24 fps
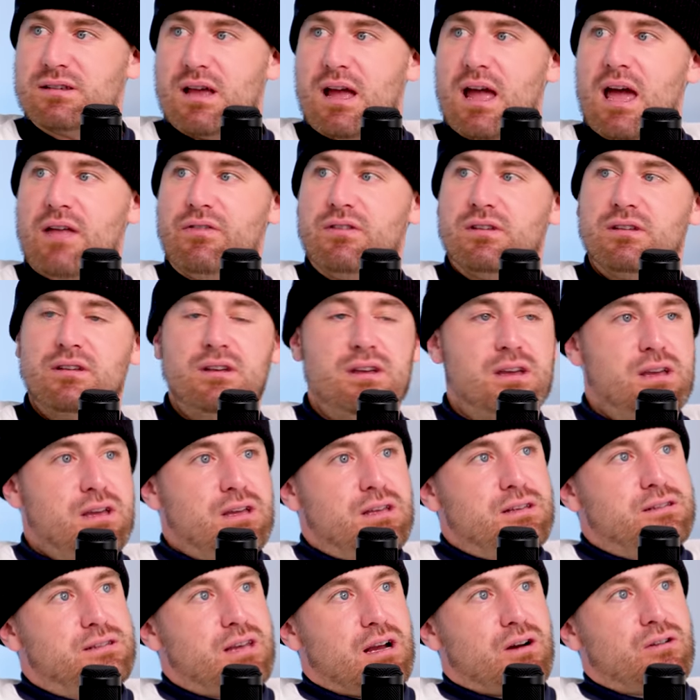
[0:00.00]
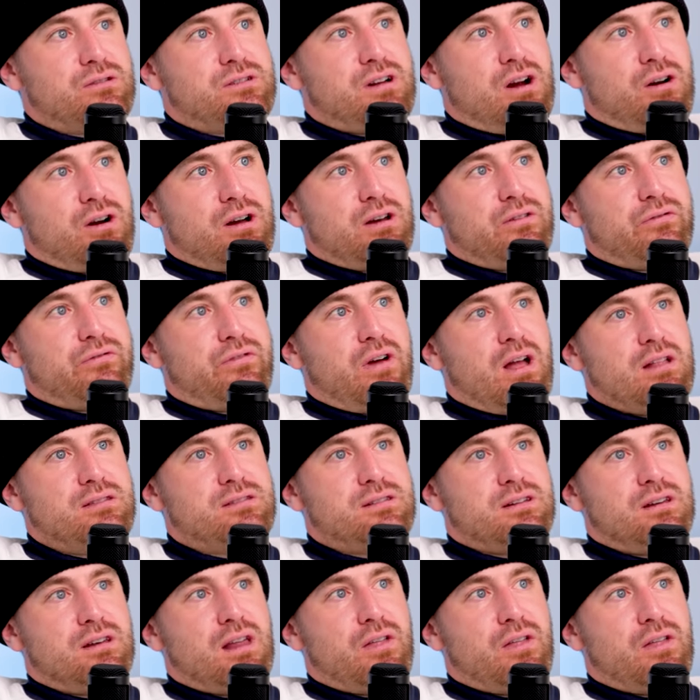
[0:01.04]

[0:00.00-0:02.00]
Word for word: I had the Secretary of Defense and